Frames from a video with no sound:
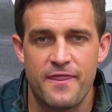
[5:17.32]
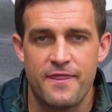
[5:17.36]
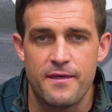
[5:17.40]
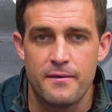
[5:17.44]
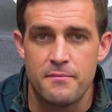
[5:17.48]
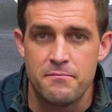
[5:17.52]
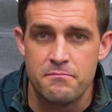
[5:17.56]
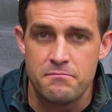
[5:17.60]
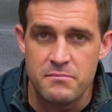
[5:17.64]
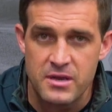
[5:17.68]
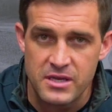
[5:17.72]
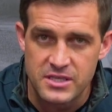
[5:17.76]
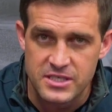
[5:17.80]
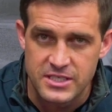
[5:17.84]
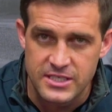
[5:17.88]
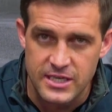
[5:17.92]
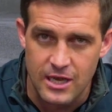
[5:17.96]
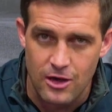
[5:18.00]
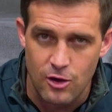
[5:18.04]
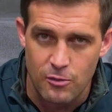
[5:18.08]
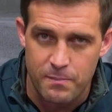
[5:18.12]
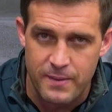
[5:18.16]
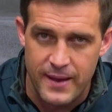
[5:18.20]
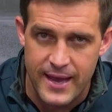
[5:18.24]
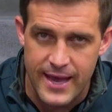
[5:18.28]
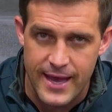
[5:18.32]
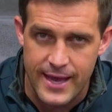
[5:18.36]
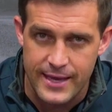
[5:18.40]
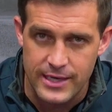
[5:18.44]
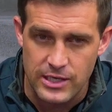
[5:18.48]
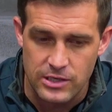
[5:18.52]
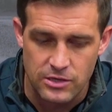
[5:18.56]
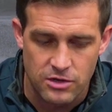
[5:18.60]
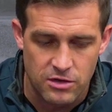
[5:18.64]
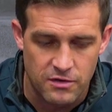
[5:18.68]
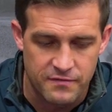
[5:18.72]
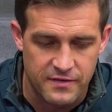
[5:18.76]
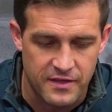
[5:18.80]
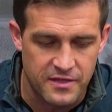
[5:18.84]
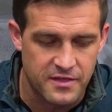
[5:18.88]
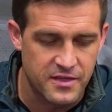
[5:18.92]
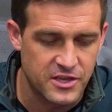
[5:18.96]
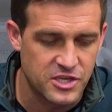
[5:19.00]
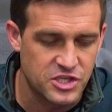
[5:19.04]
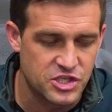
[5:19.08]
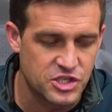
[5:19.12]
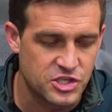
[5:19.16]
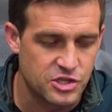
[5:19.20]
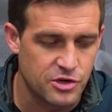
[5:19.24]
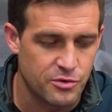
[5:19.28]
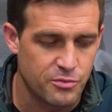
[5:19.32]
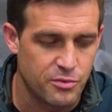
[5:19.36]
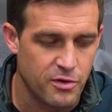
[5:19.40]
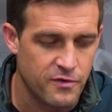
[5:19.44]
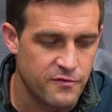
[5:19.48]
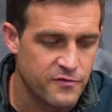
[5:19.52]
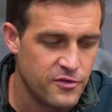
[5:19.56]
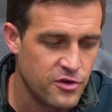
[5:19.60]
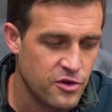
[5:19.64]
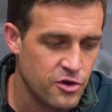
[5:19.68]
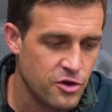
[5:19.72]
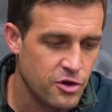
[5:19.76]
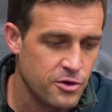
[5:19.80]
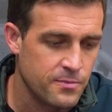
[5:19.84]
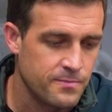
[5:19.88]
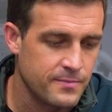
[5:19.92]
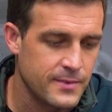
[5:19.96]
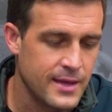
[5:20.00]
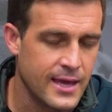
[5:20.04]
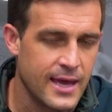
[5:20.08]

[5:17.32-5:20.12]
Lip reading: the midsole part of this review,